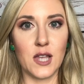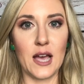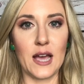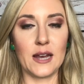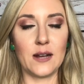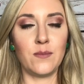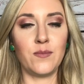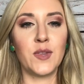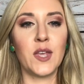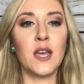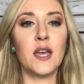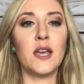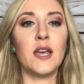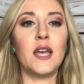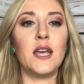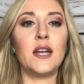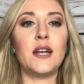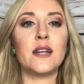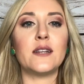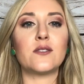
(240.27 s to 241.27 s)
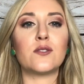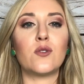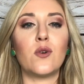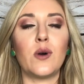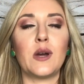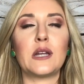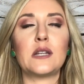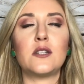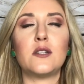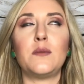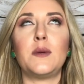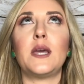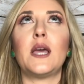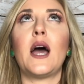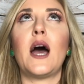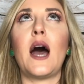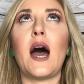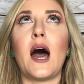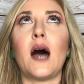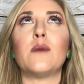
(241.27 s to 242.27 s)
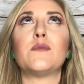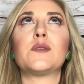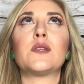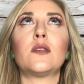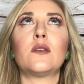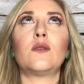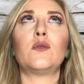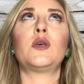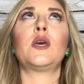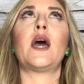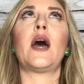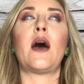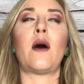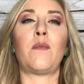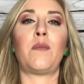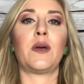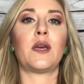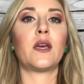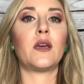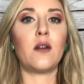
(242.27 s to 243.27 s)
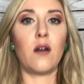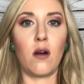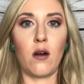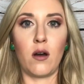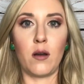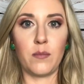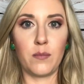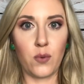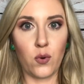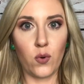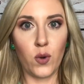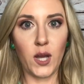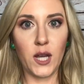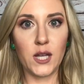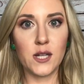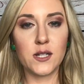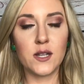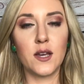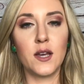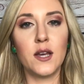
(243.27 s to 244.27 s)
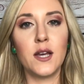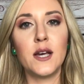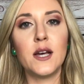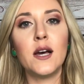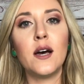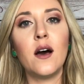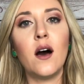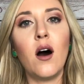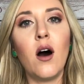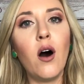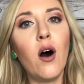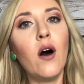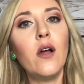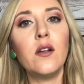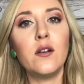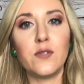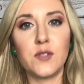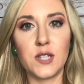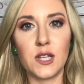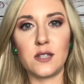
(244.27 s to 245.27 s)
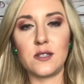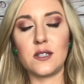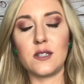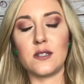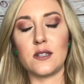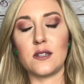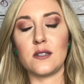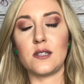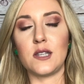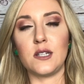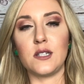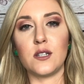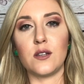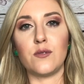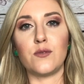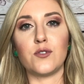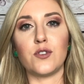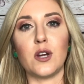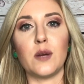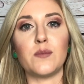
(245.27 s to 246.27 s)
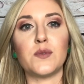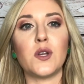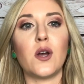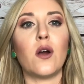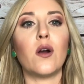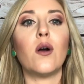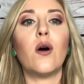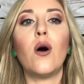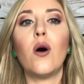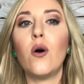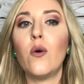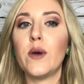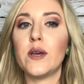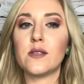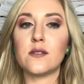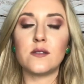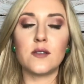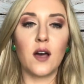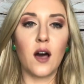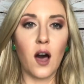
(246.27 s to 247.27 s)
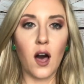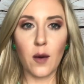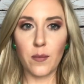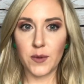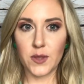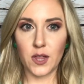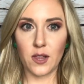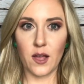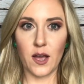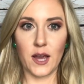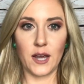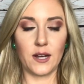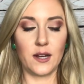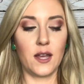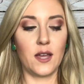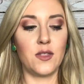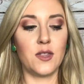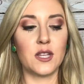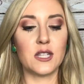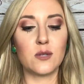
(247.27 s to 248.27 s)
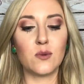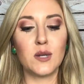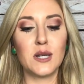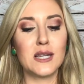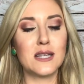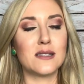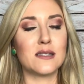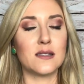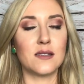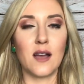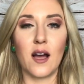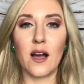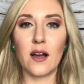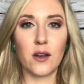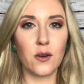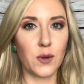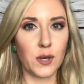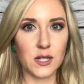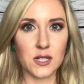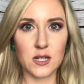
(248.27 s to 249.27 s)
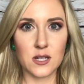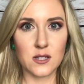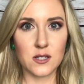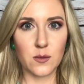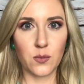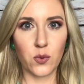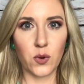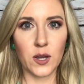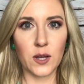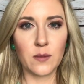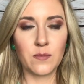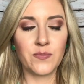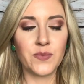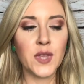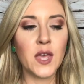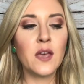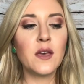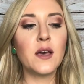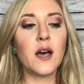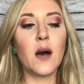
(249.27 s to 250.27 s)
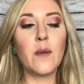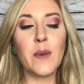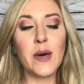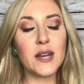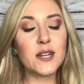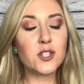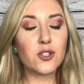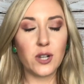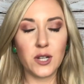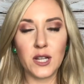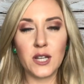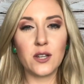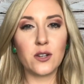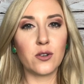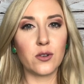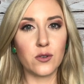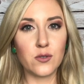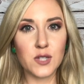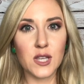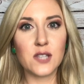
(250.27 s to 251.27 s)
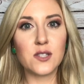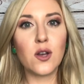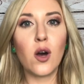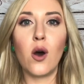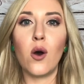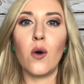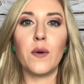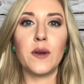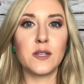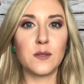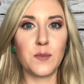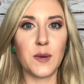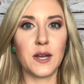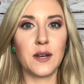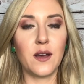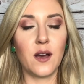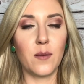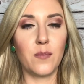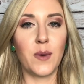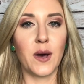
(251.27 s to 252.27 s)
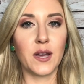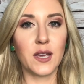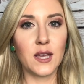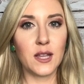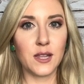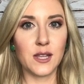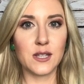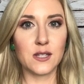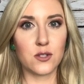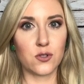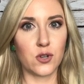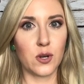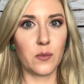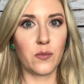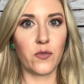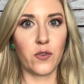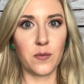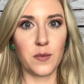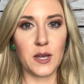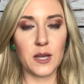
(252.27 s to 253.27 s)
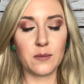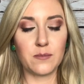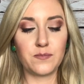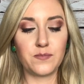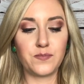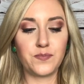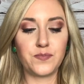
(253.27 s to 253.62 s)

line, and it is going to be absolutely epic and on point. All of Scentsy's incentive trips are always top of the line, and this one is not going to disappoint. A Mediterranean cruise has always been a bucket list trip for me.